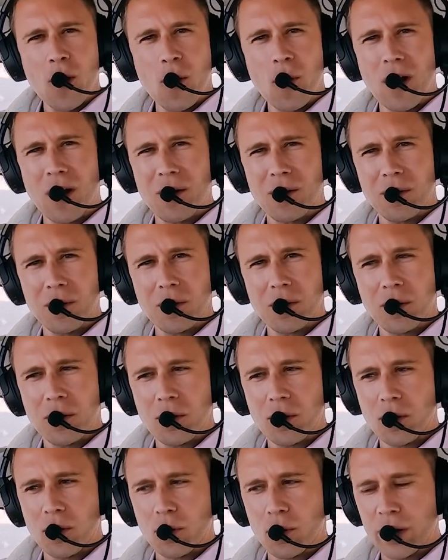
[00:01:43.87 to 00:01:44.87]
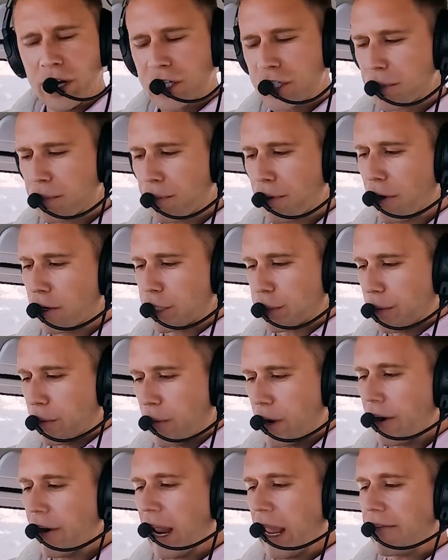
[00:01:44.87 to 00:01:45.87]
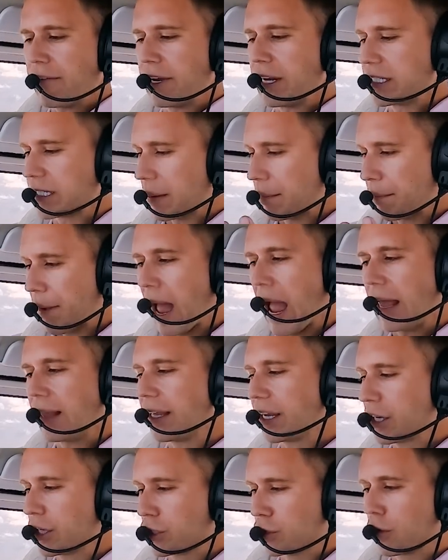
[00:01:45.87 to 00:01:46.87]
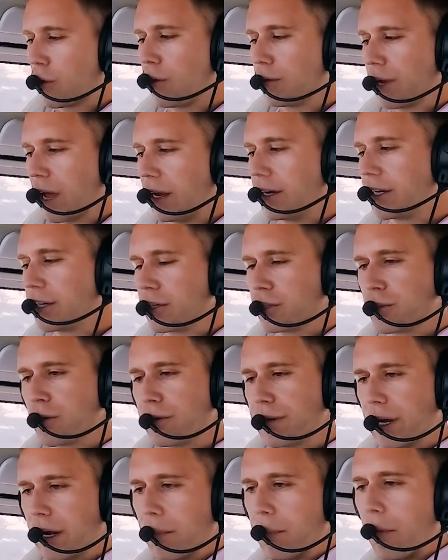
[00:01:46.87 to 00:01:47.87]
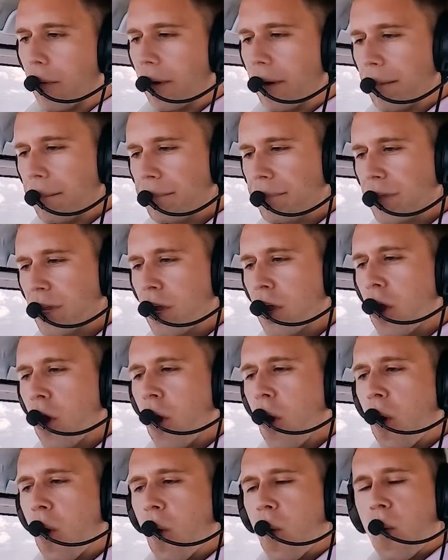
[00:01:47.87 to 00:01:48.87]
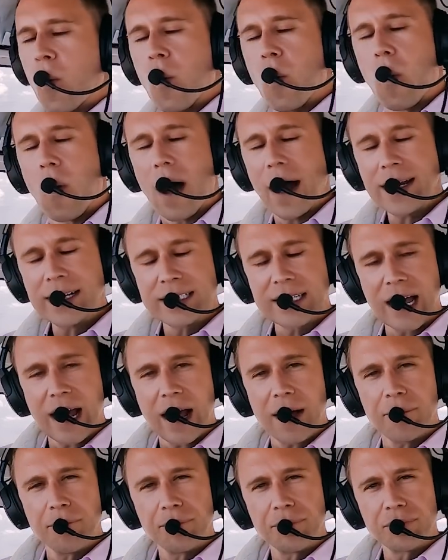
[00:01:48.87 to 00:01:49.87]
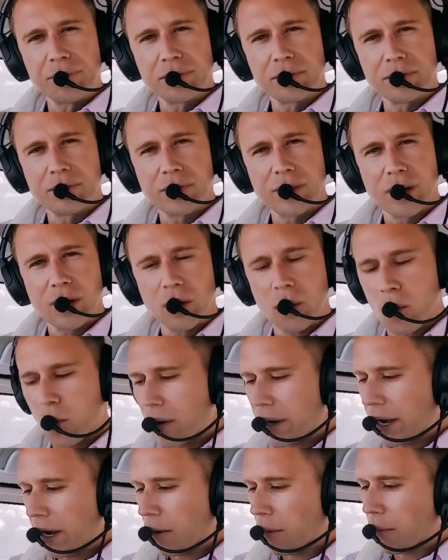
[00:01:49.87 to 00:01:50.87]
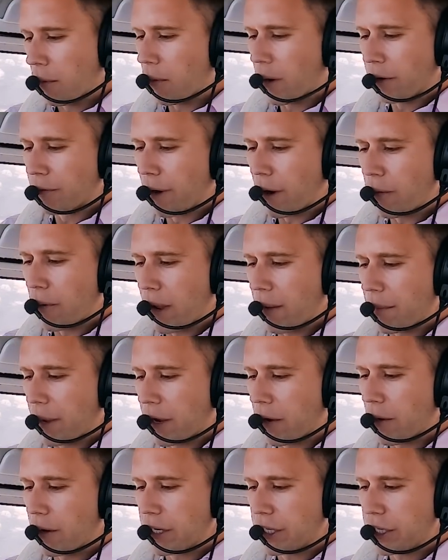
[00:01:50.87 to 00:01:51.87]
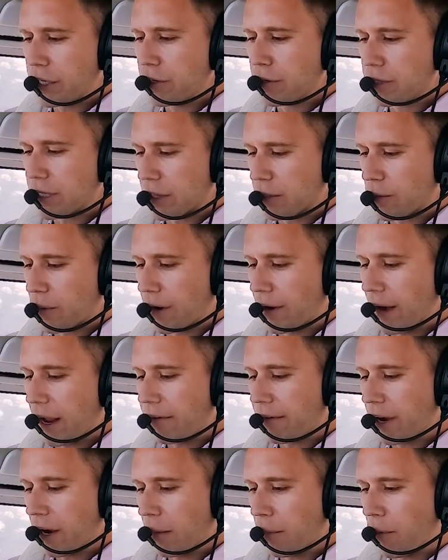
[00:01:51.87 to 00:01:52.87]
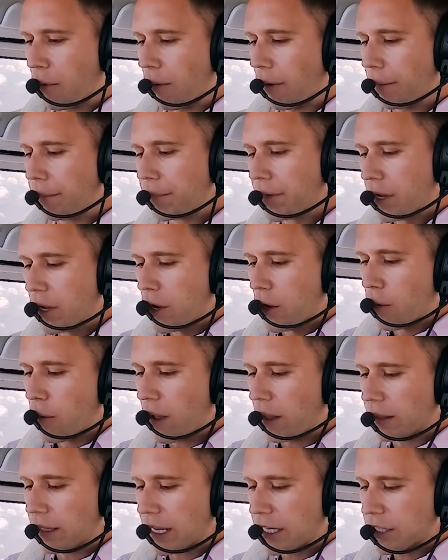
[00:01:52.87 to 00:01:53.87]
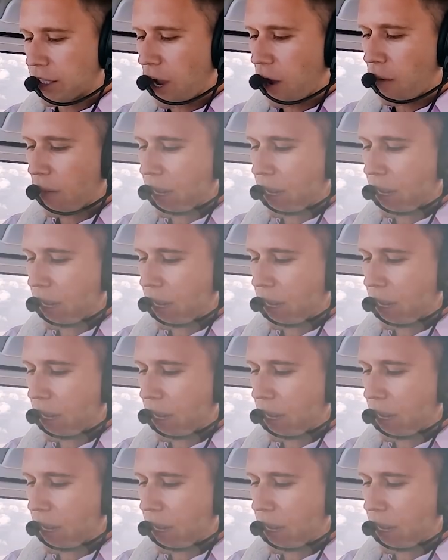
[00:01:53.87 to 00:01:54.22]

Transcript: Well, which approach? Winter Haven is a pilot-controlled, uncontrolled airport. What um, what, air, what runway am I going to use at the Winter Haven Airport? Well, let's go